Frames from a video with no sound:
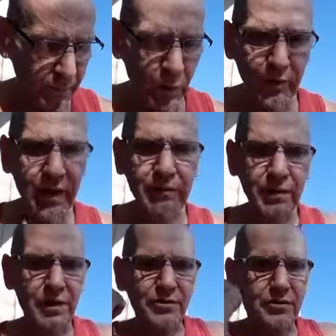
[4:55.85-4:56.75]
Well, they have a
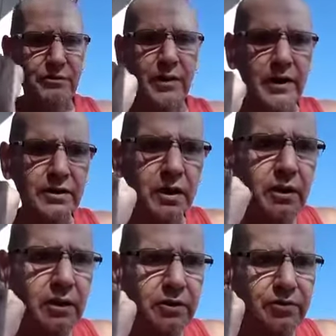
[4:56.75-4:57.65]
list of like
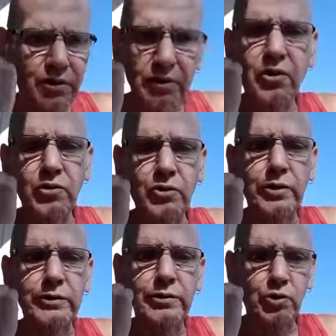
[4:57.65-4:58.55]
600